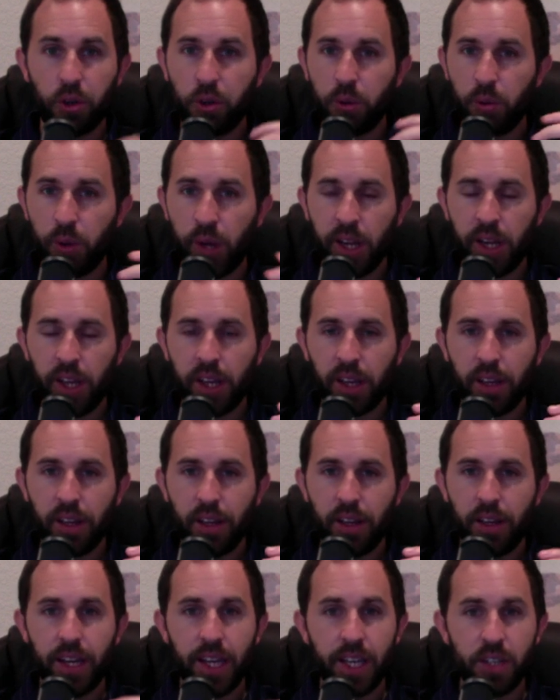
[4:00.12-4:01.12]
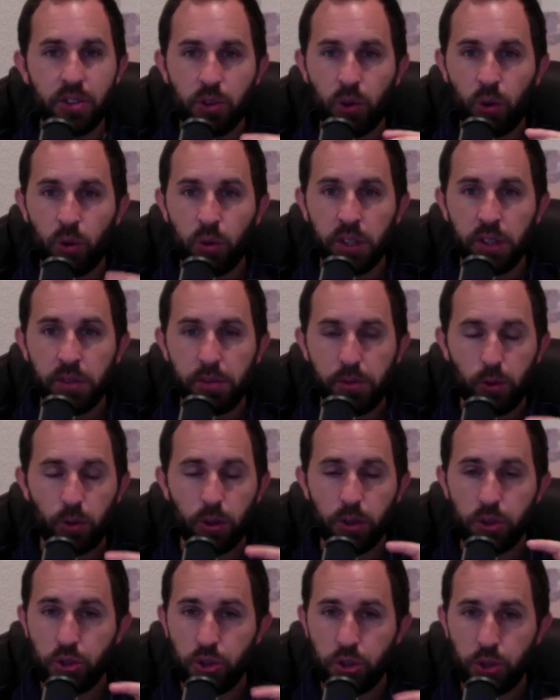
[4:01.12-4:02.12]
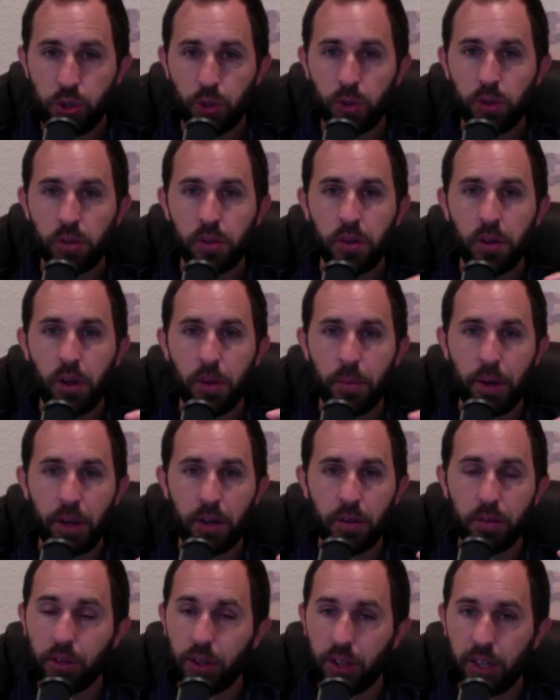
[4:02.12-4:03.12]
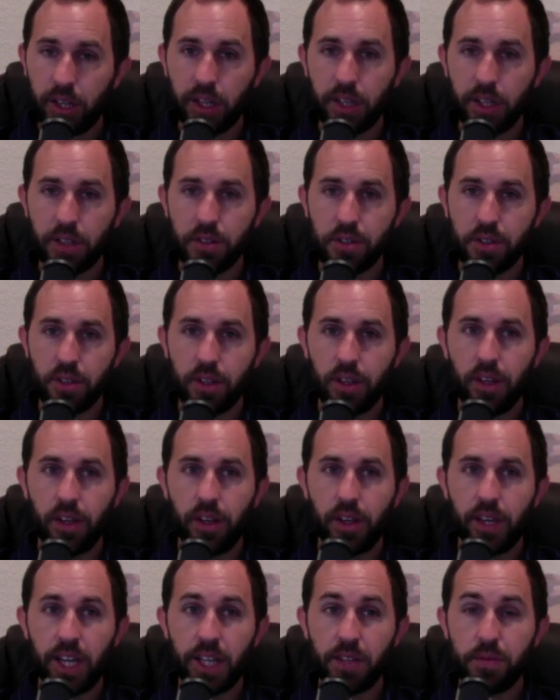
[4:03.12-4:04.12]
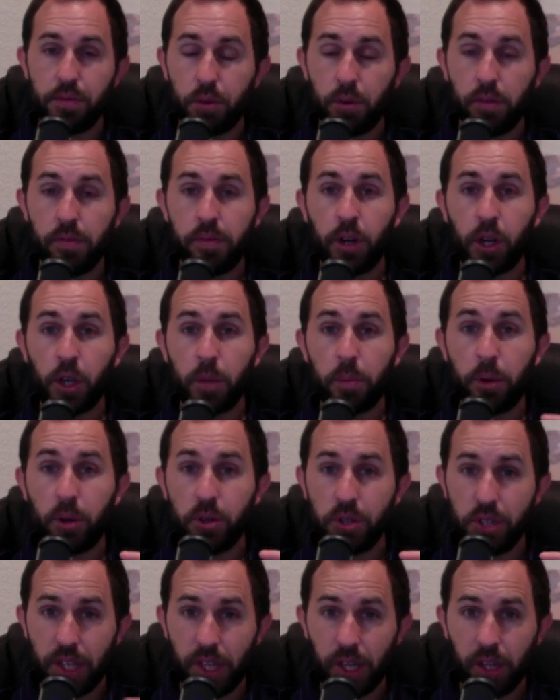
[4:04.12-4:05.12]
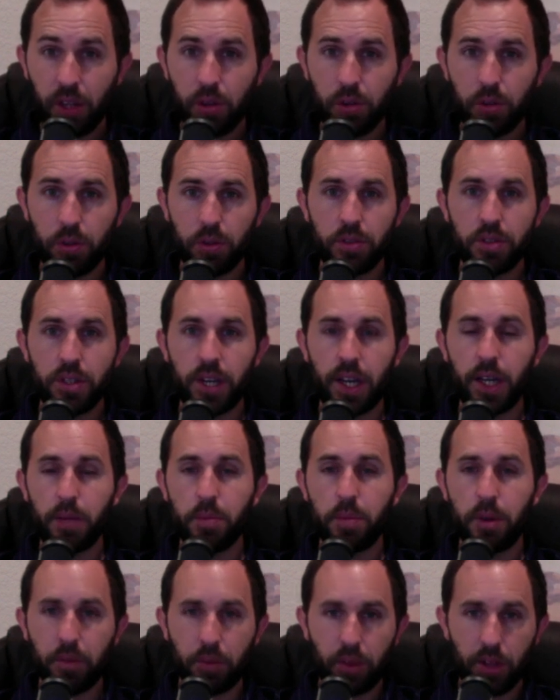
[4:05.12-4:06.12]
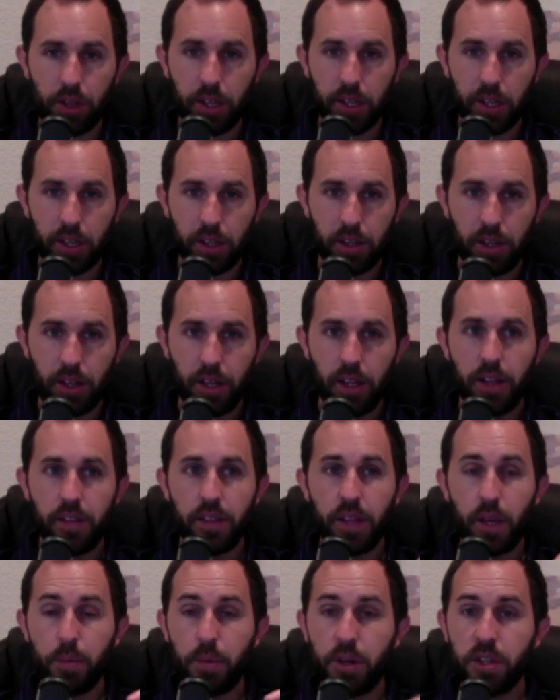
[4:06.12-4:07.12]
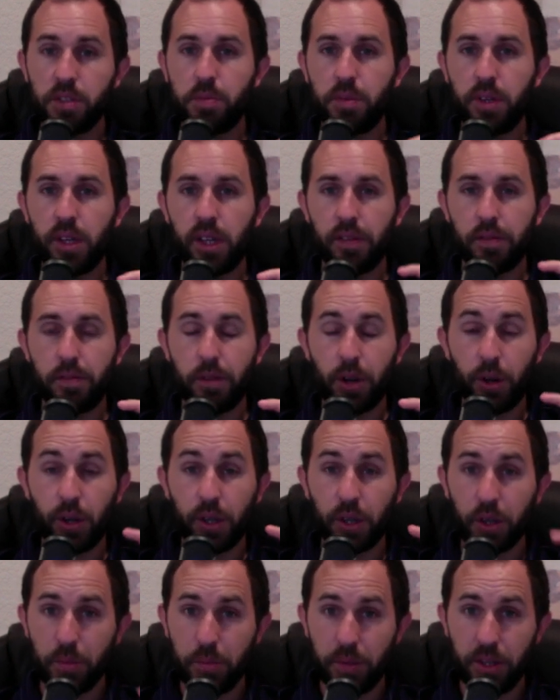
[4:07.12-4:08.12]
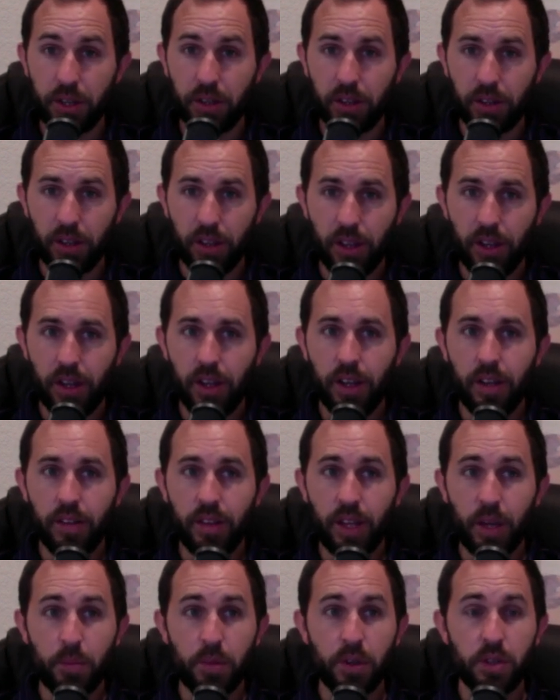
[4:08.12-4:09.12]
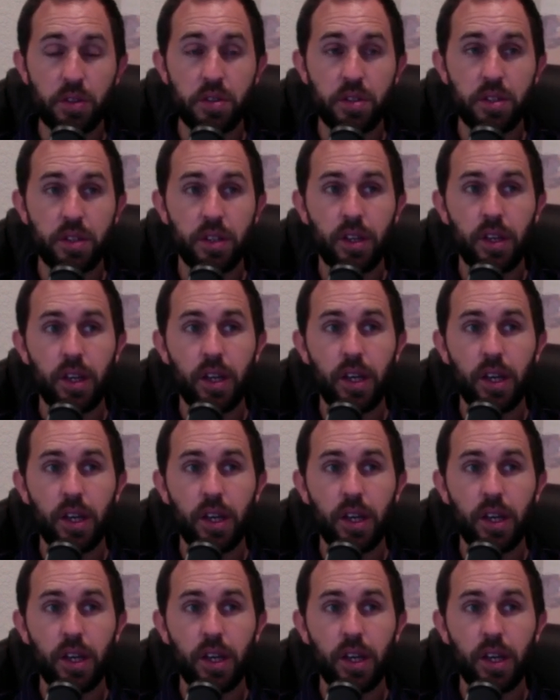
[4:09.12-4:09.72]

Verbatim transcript: creating, it's only for a certain amount of clients. It's for a very particular type of client. They must be very committed. They must